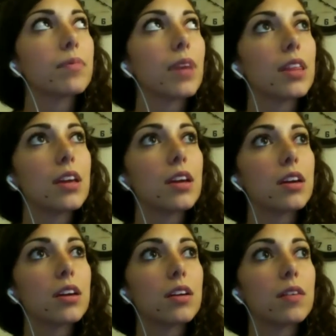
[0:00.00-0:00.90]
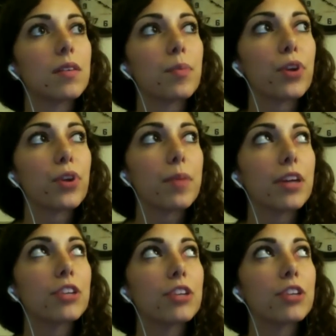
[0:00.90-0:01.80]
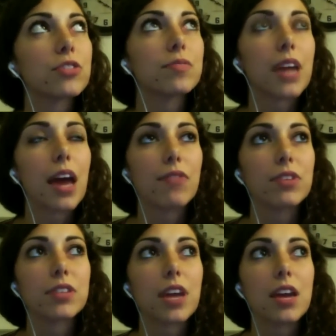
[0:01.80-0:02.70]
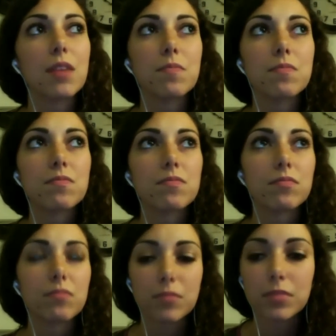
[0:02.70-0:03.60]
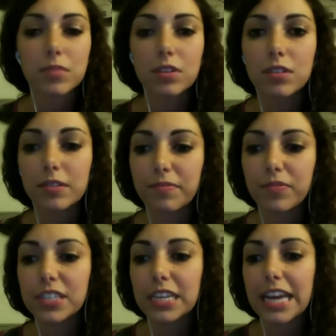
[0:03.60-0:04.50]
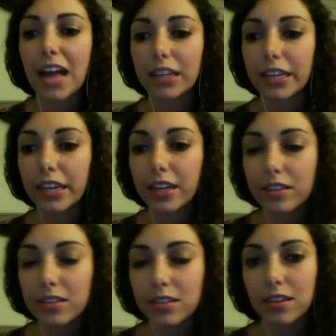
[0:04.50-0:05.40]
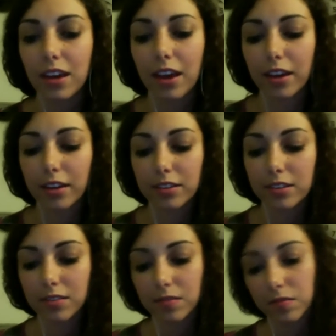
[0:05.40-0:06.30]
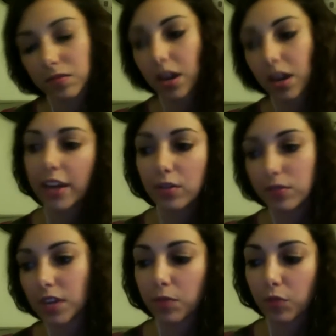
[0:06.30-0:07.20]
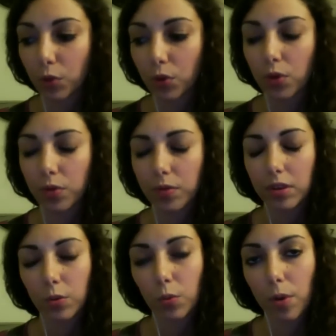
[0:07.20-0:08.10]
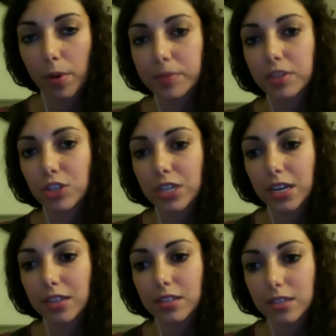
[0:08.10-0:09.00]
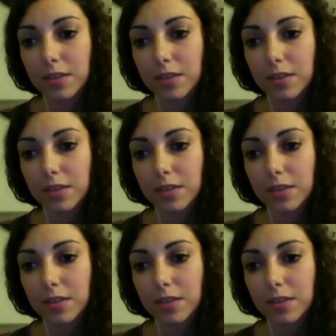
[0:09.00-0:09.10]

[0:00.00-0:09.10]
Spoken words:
I think I pretty much have the same physicality and kind of same vocal warm-ups as she does.